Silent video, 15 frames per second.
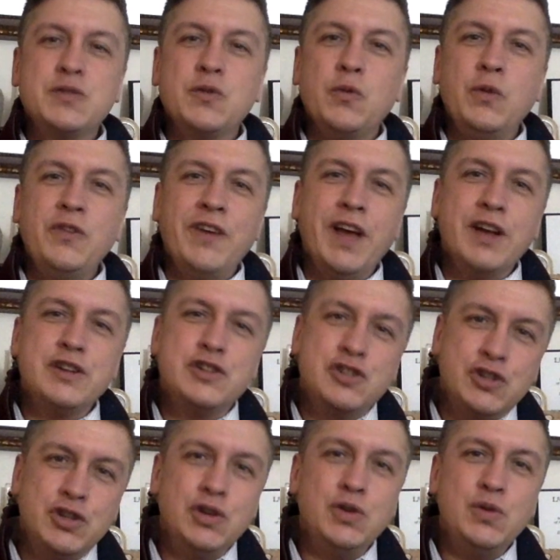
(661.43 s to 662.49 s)
We've had
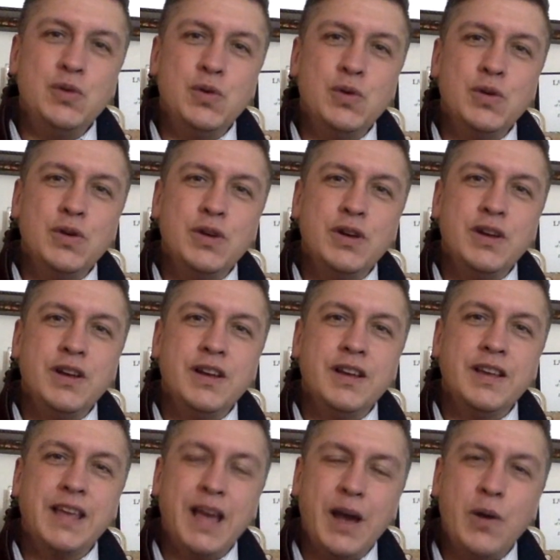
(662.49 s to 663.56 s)
2
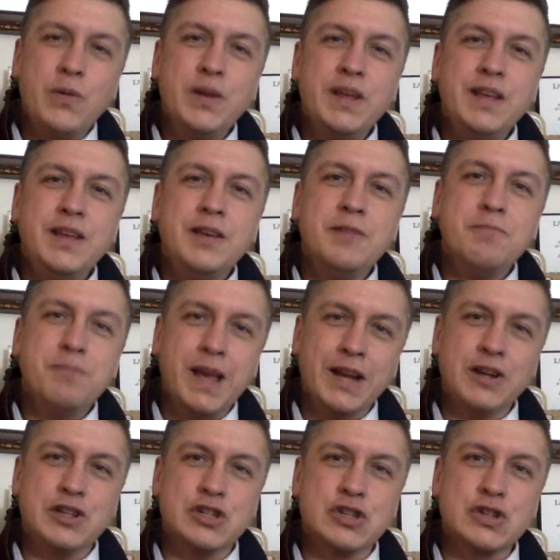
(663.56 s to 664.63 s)
county
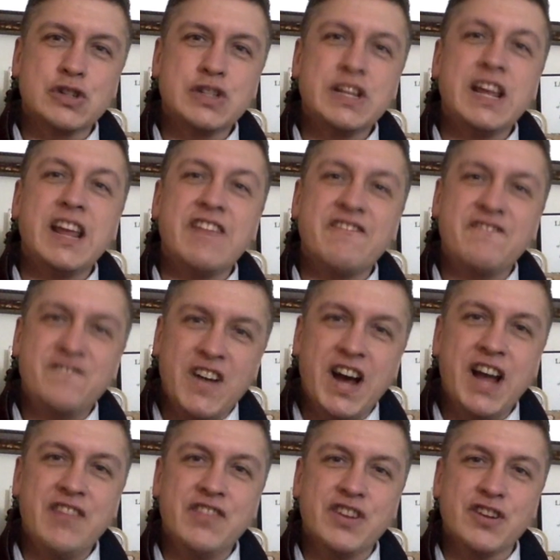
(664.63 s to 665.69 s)
managers in
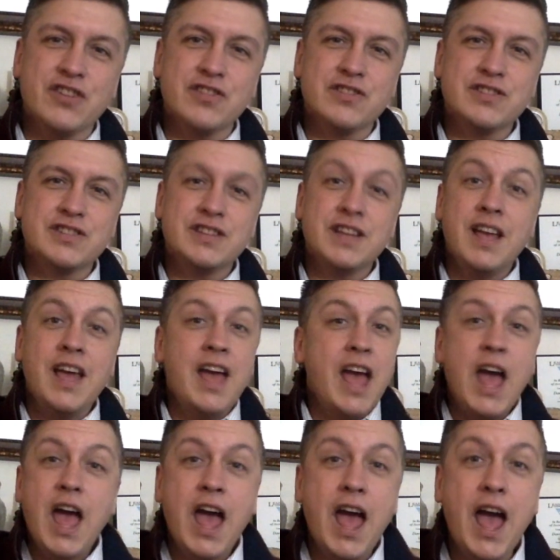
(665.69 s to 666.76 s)
5 years,
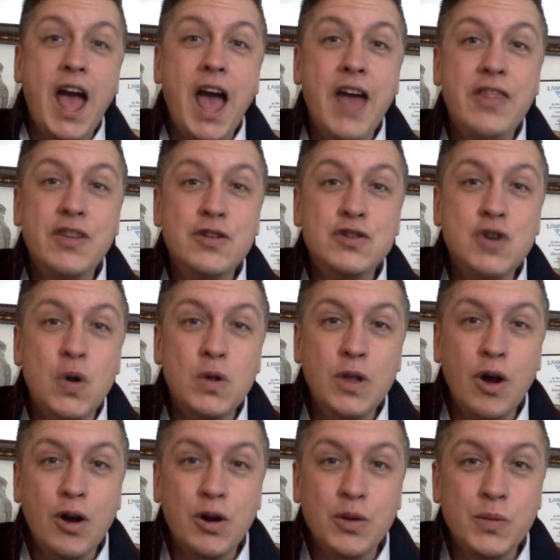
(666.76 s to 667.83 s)
and they're no
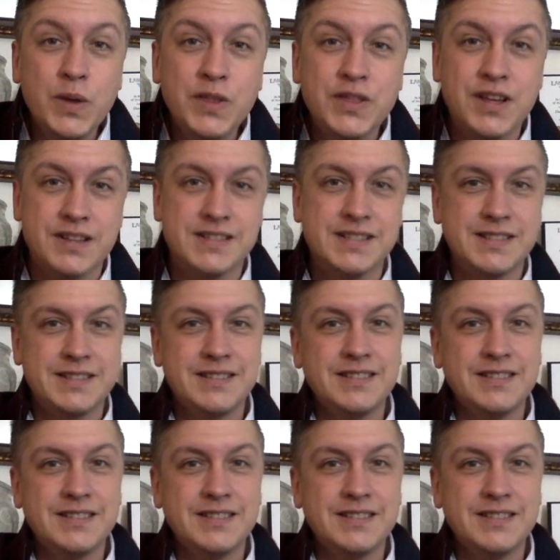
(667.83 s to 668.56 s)
longer with us.